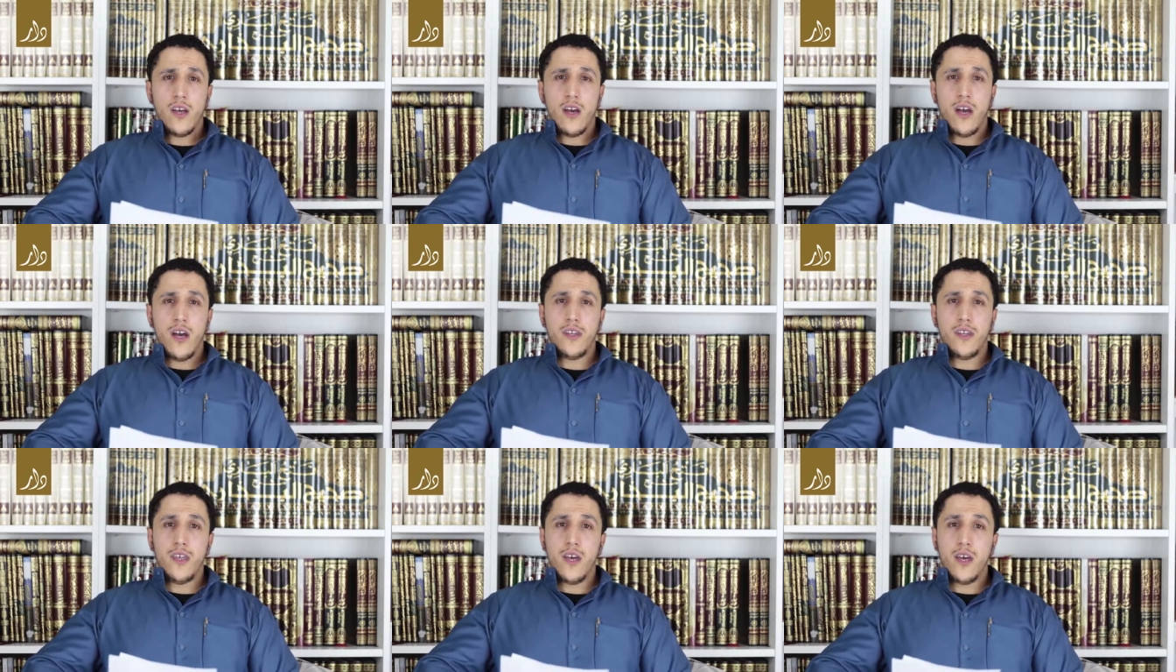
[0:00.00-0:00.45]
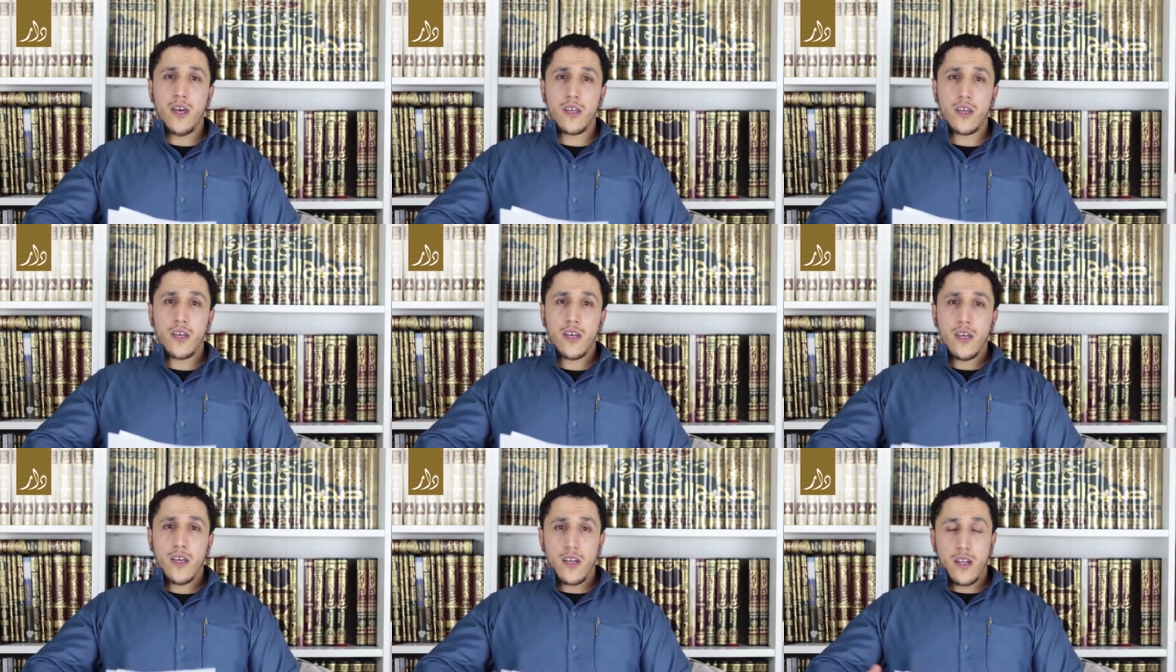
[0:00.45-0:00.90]
And
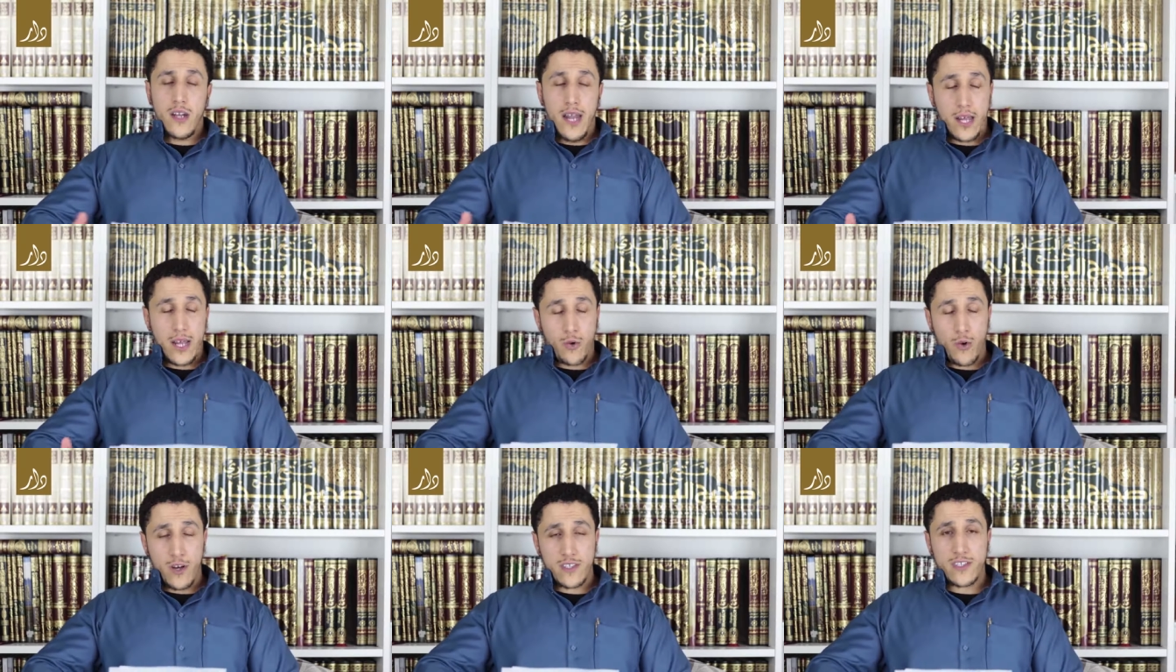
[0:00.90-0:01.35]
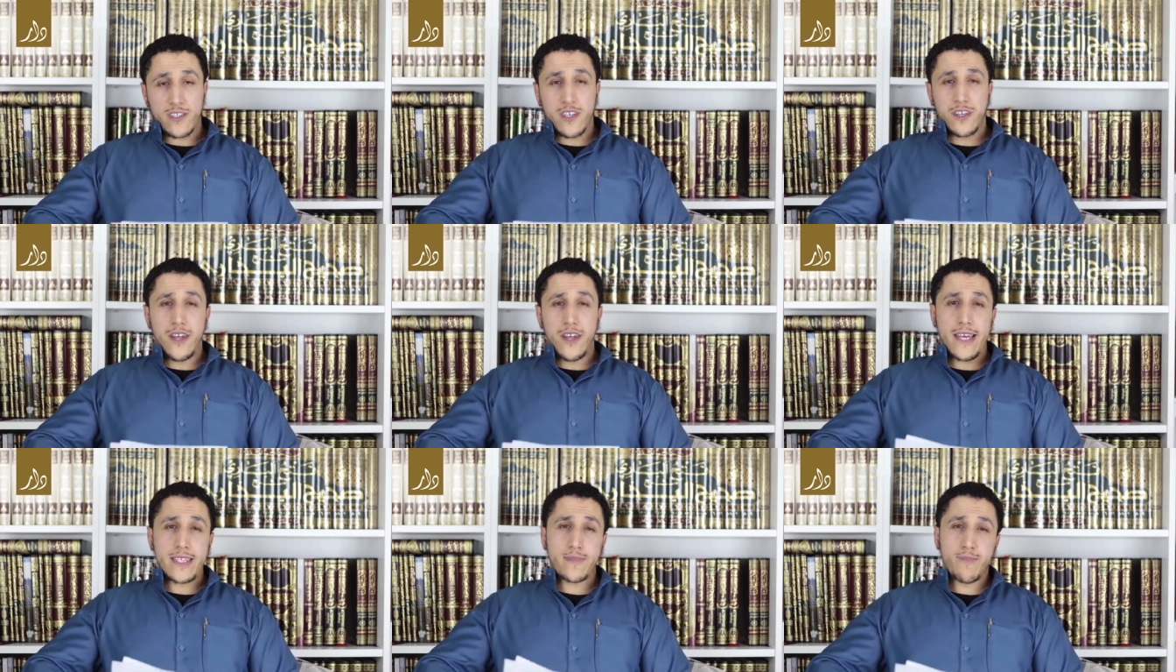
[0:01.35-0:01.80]
uh, likewise
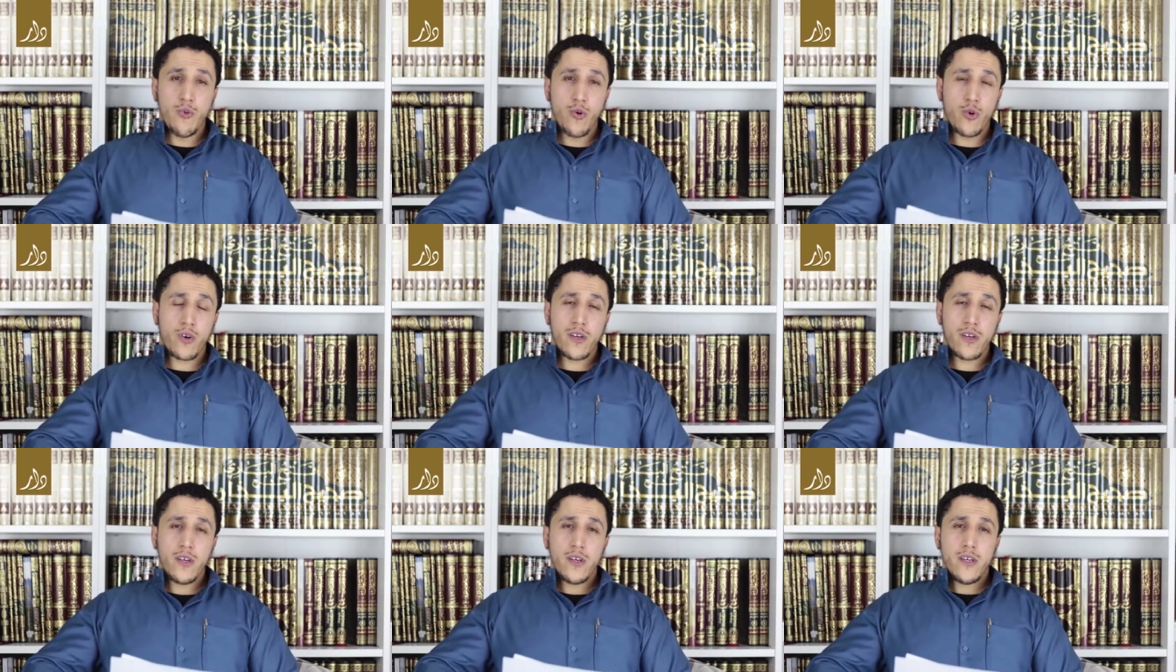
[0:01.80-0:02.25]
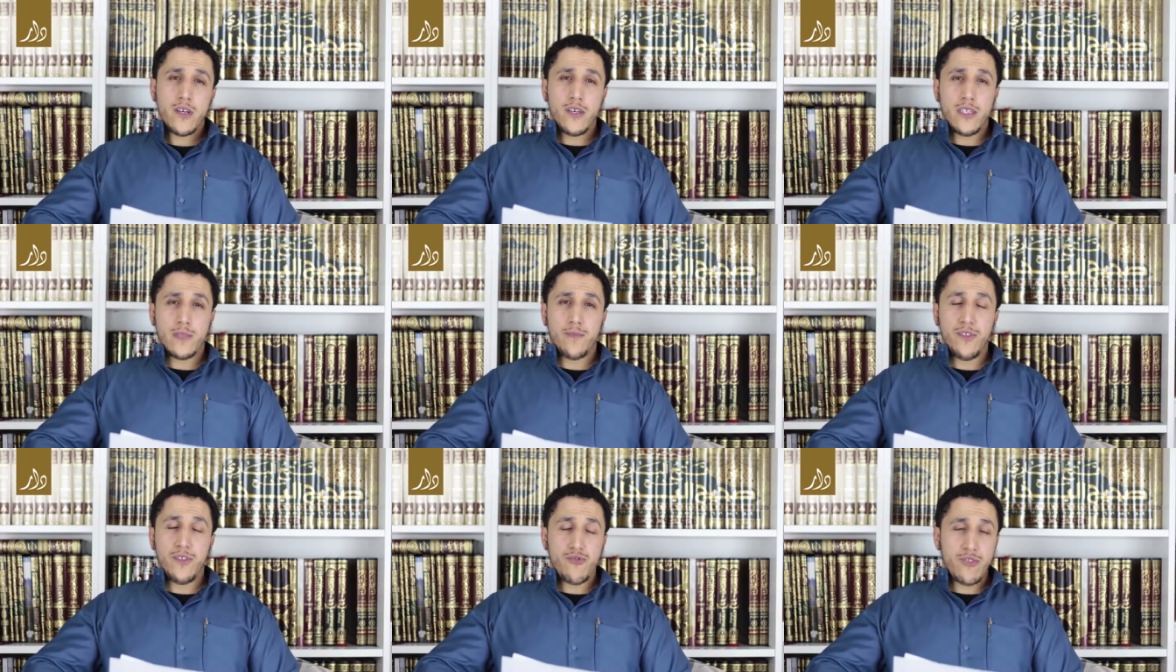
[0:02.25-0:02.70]
there's a nice book
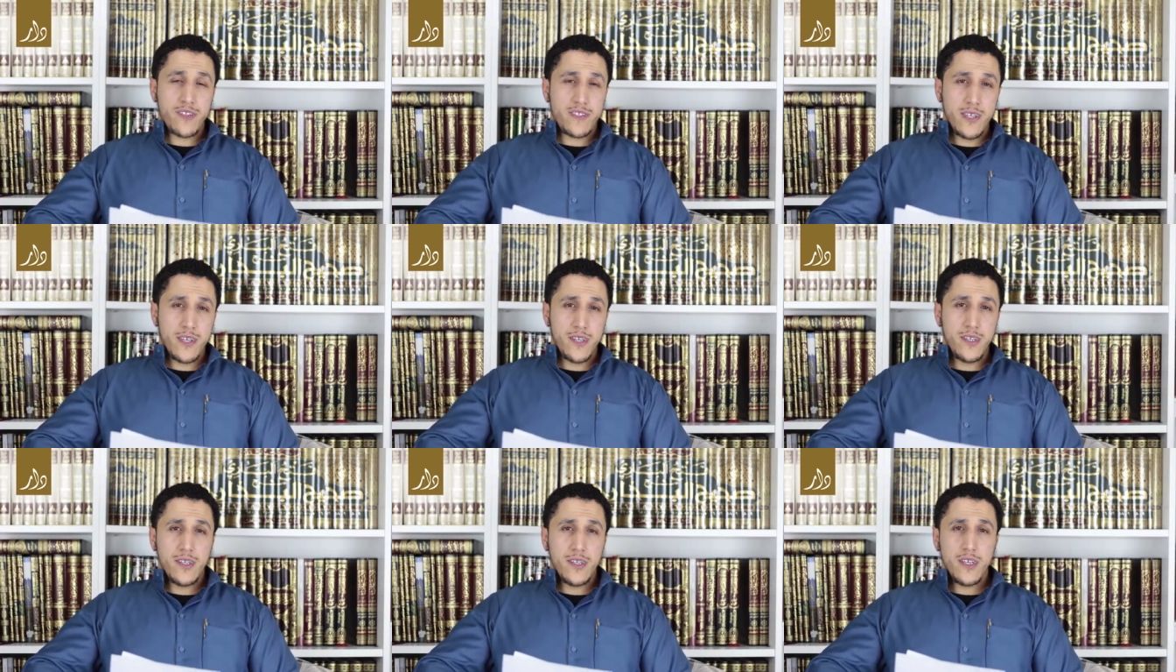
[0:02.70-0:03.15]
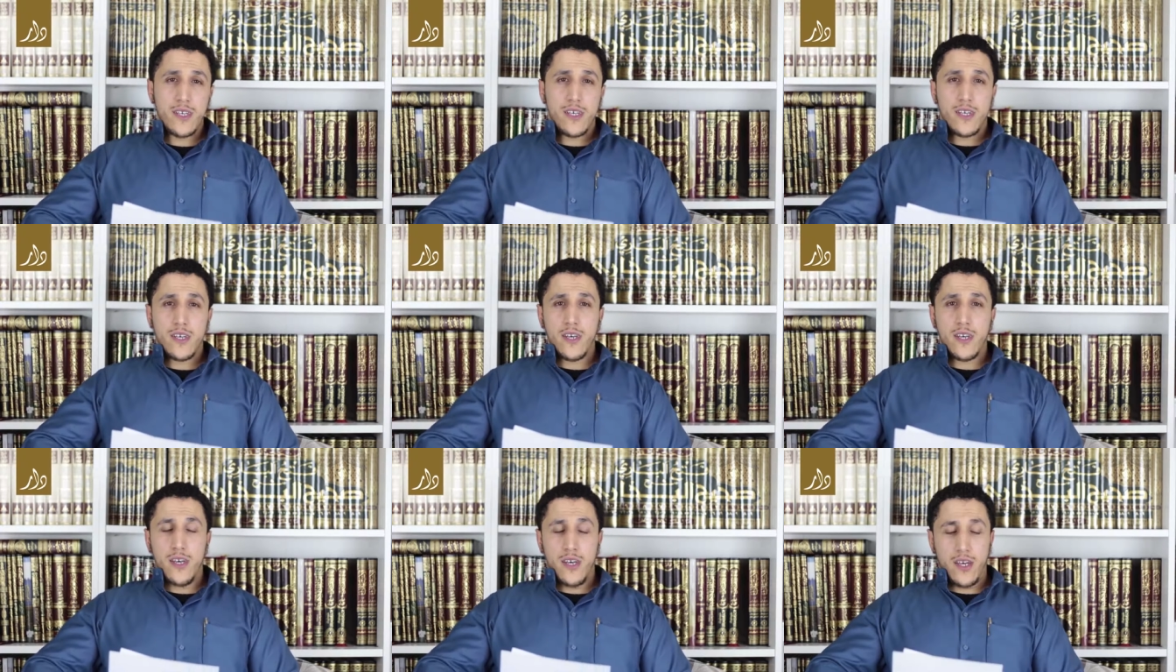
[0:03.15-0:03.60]
has been written
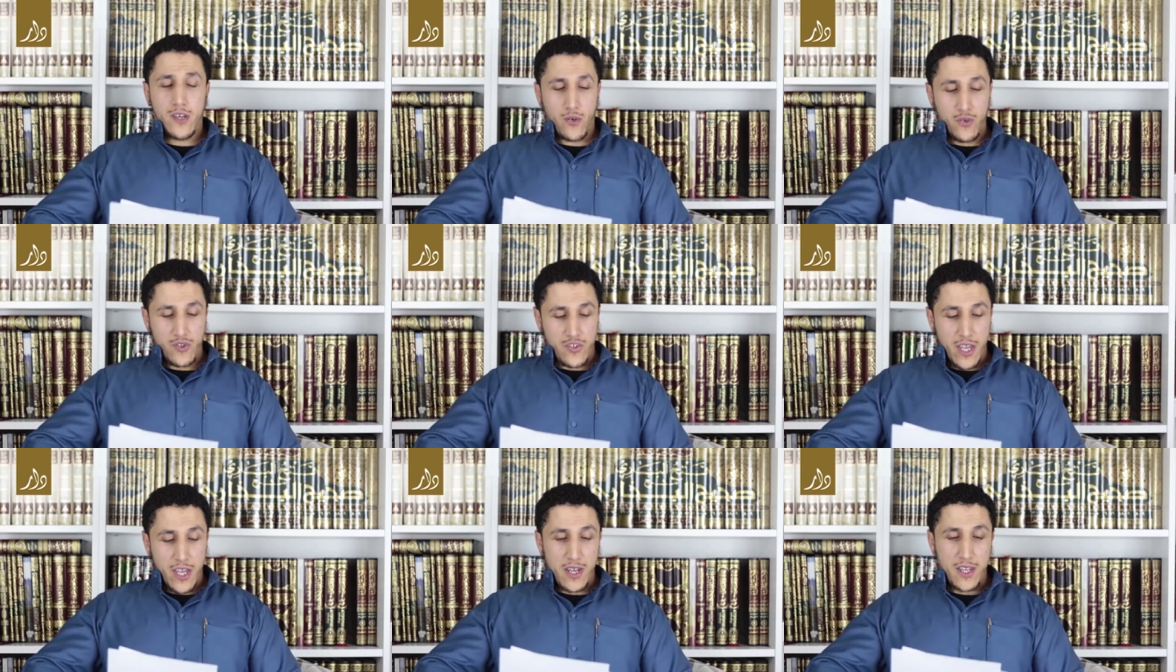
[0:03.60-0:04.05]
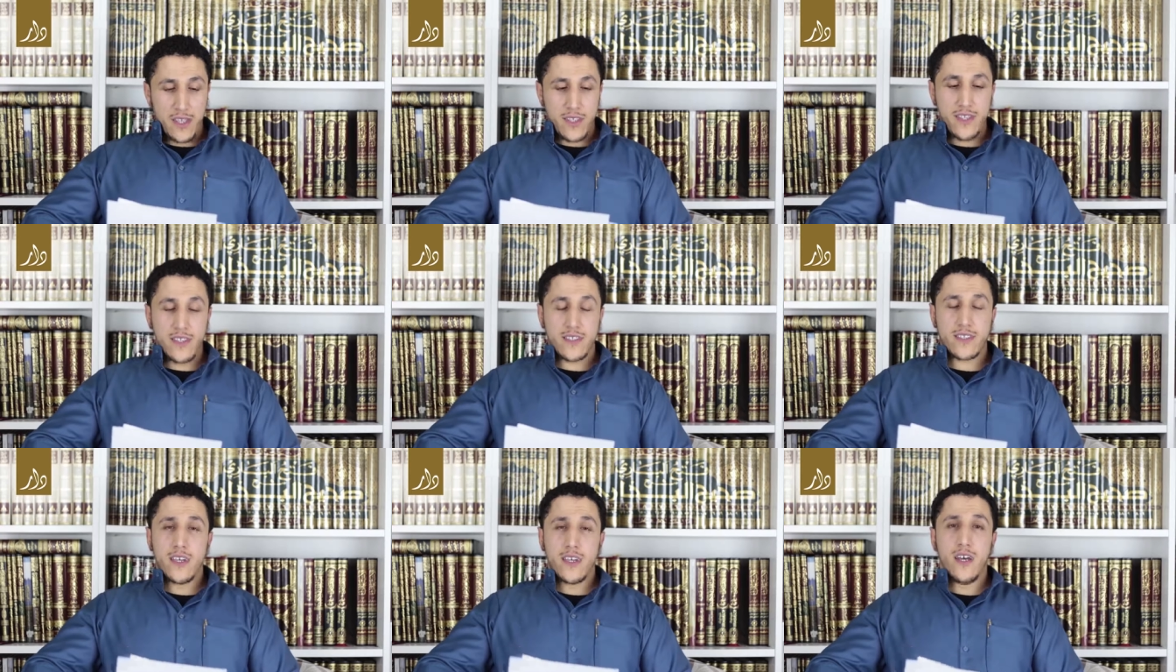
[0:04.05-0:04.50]
uh,
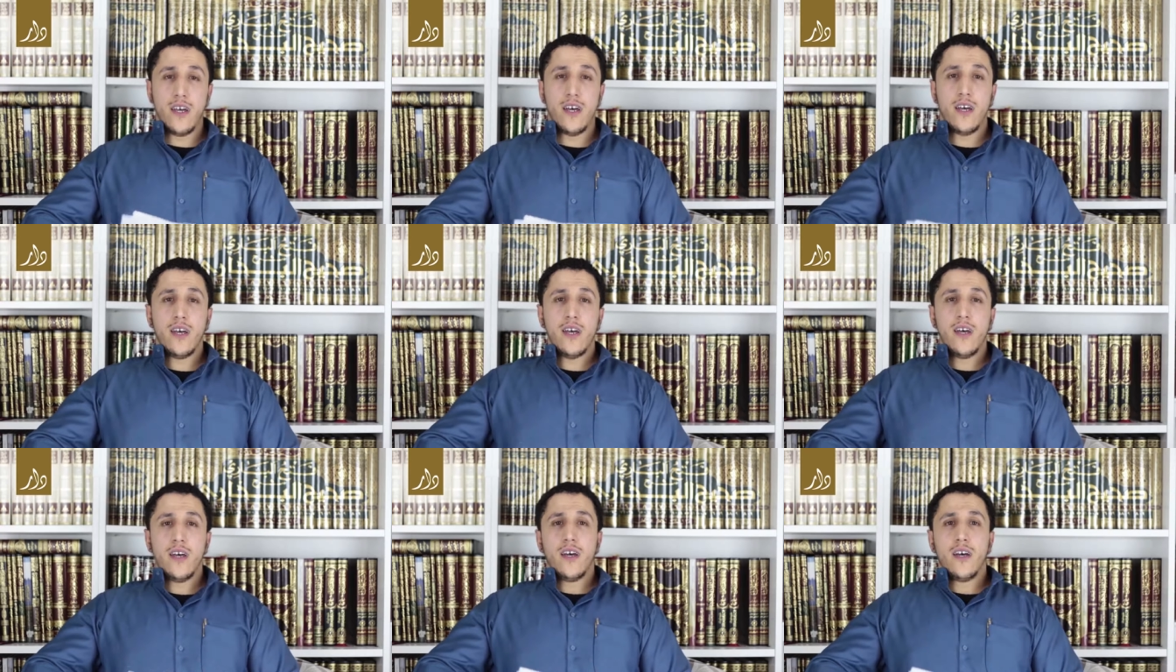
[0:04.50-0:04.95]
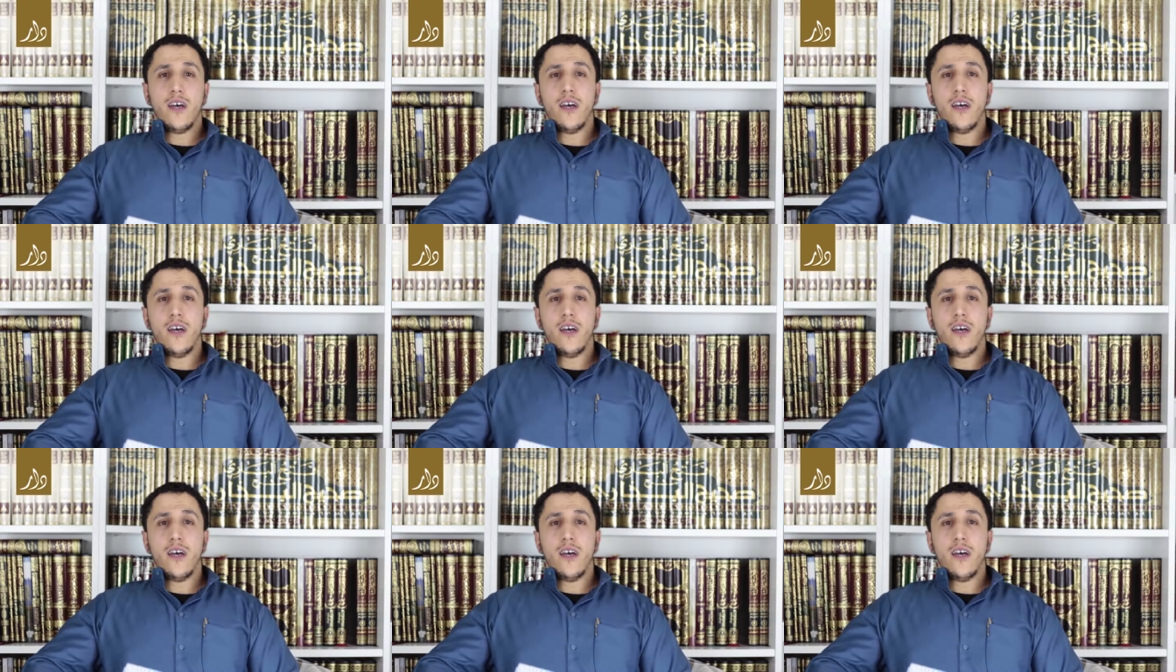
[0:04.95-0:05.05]
concerning this uh,